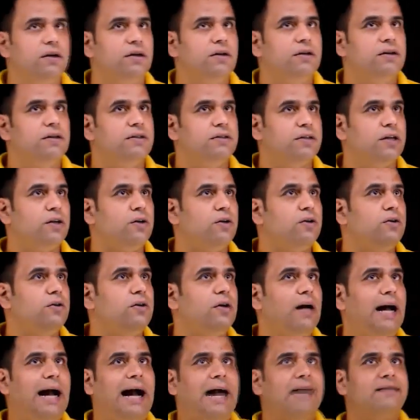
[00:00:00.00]
So
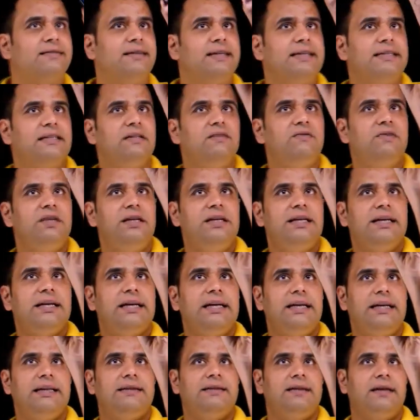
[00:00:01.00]
acceleration will
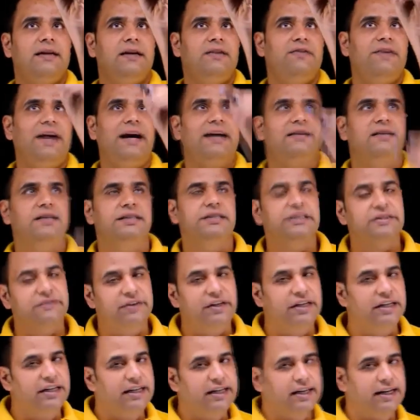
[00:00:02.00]
decrease. If acceleration
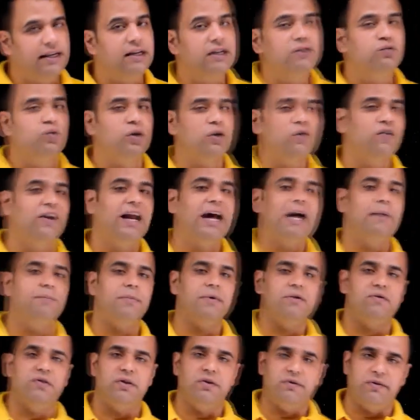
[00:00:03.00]
will decrease, what will
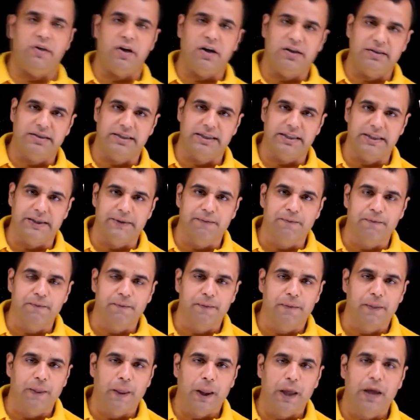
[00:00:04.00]
happen with velocity?
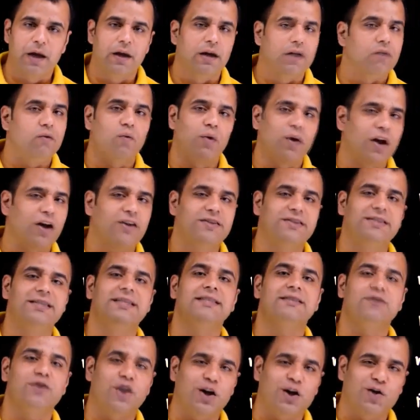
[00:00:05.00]
Velocity
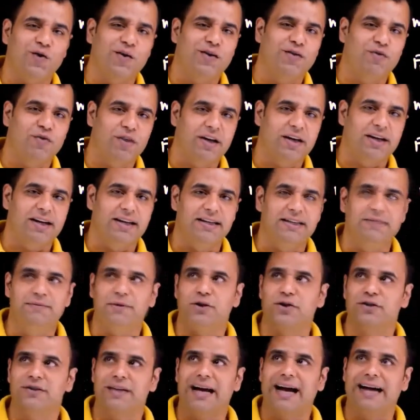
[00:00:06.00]
is not going to decrease
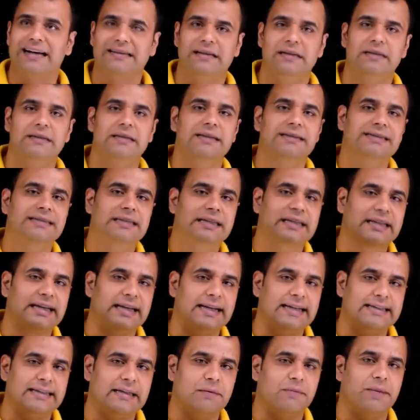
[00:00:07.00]
because acceleration is
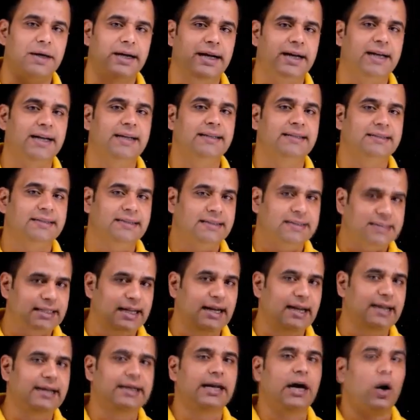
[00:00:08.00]
decreasing, but it is
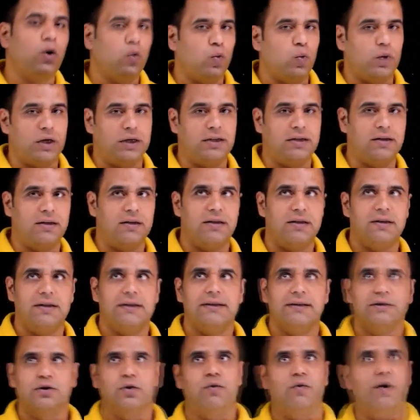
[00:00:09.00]
still downward.
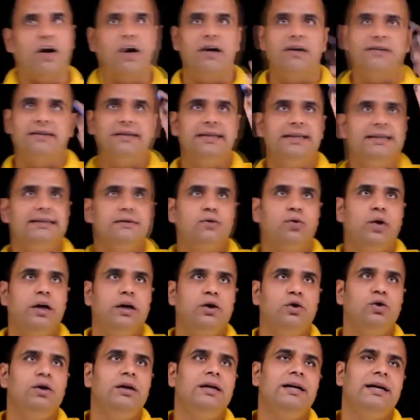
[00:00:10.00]
So velocity is going
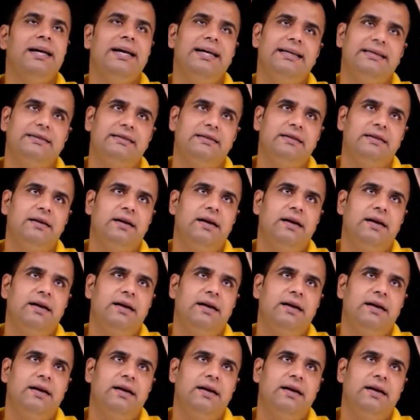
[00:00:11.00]
to increase.